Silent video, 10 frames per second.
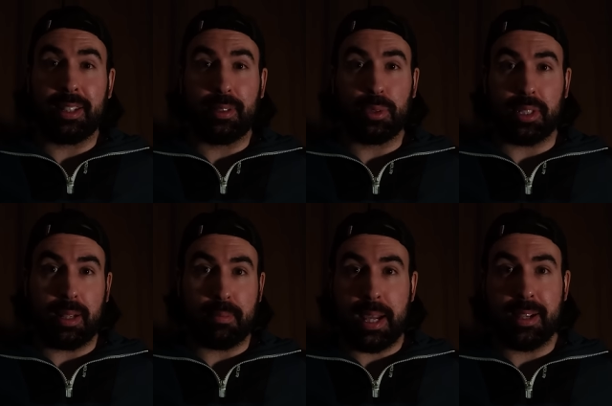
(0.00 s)
He was like
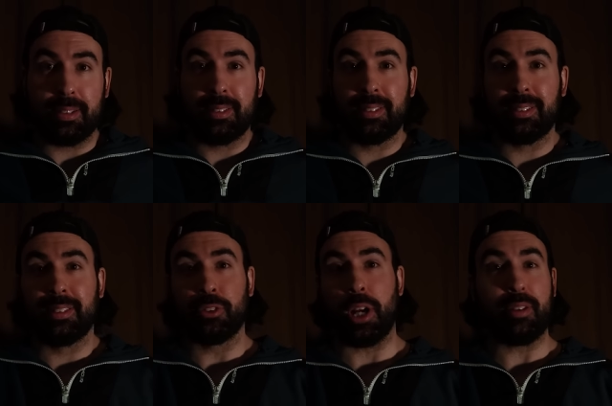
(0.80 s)
a man
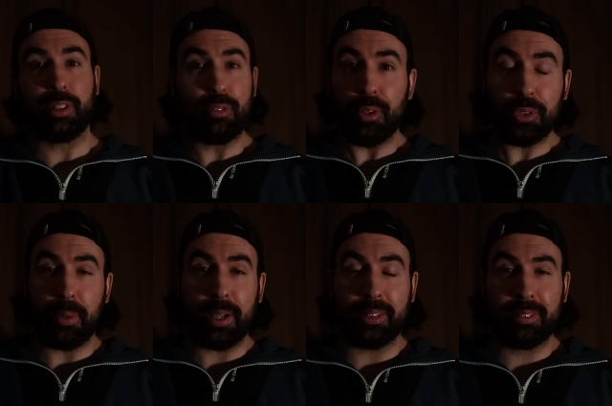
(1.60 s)
driving a
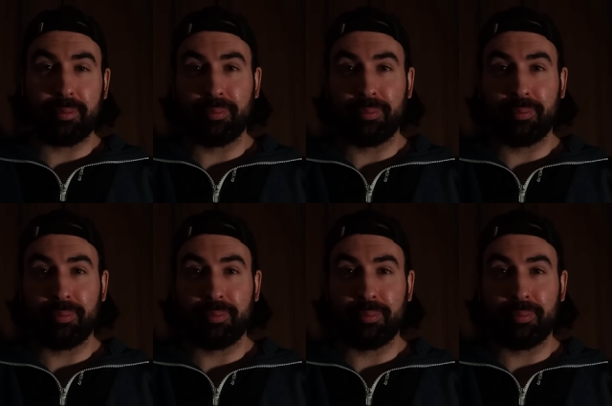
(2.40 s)
Volkswagen.